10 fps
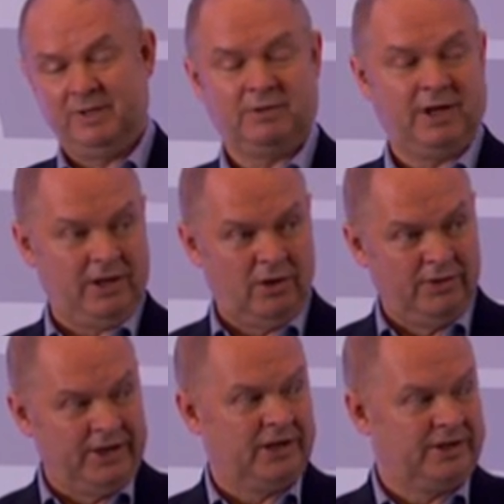Okay, all
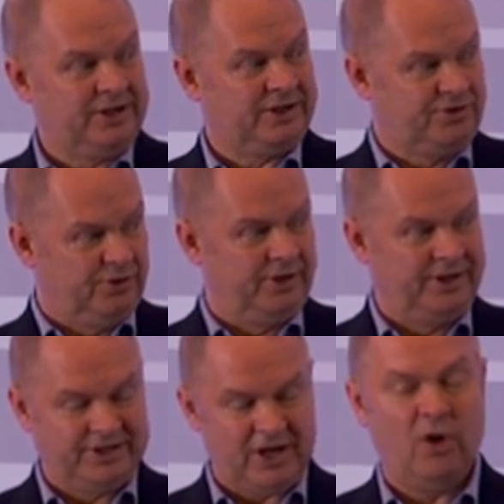the architect's
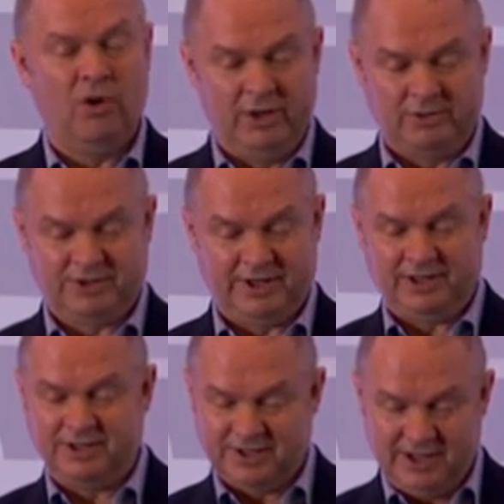drawings, all those
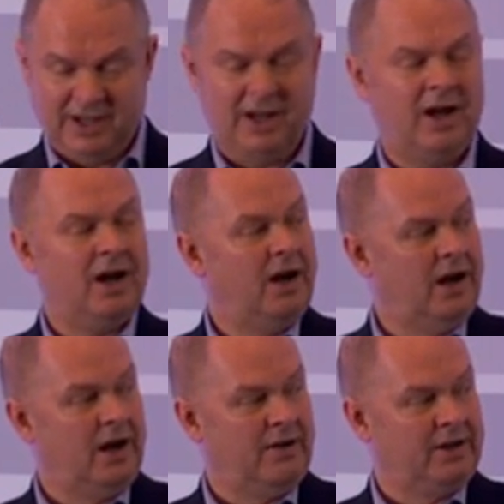things
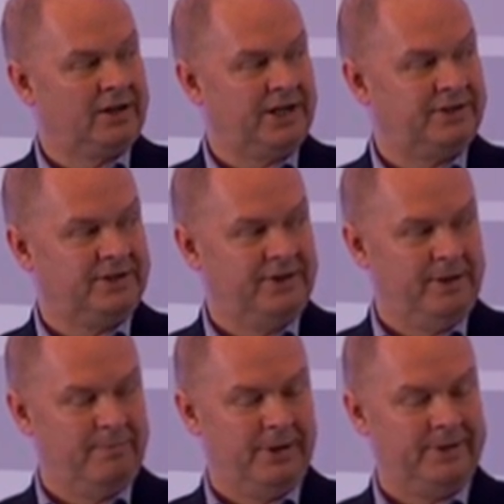are allocated a
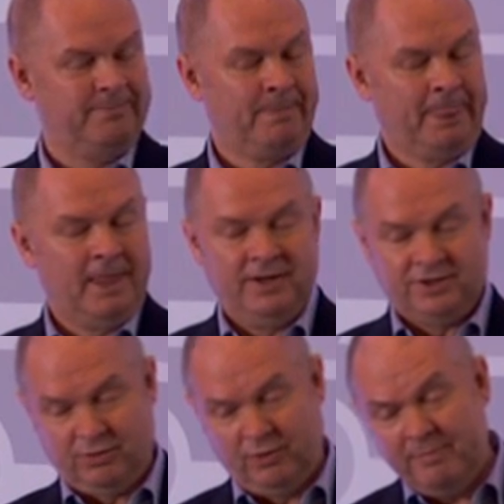number.
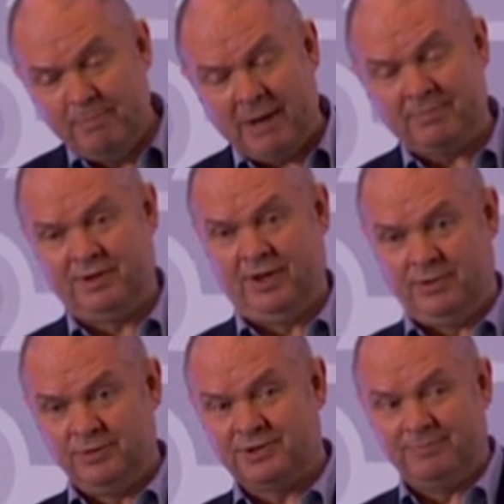So we've mapped
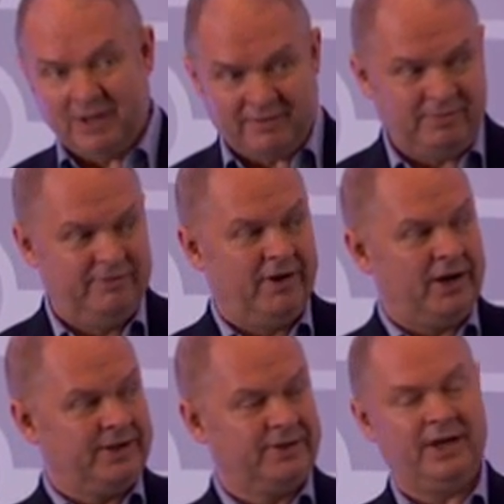those. I've
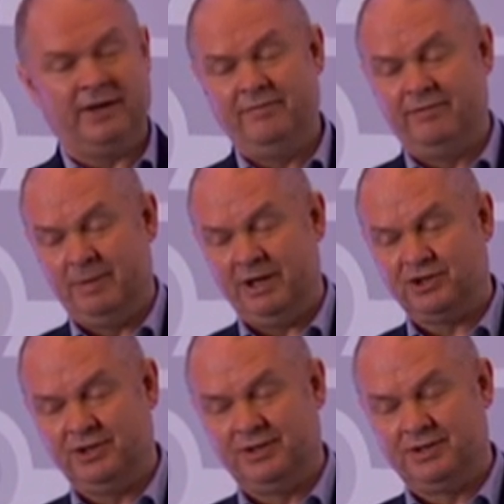provided that
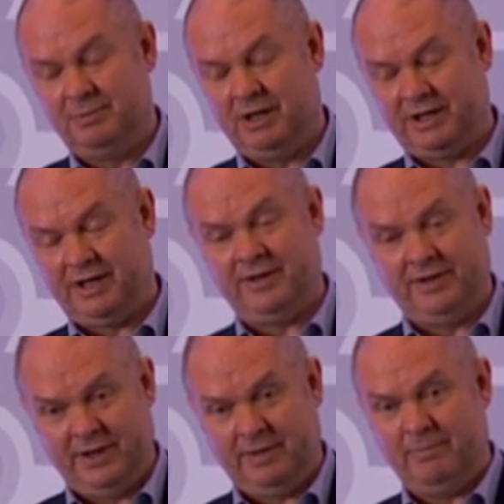information to MyCAD
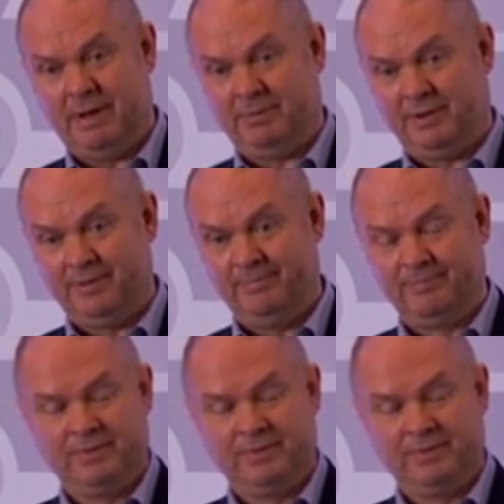and they're mapping them.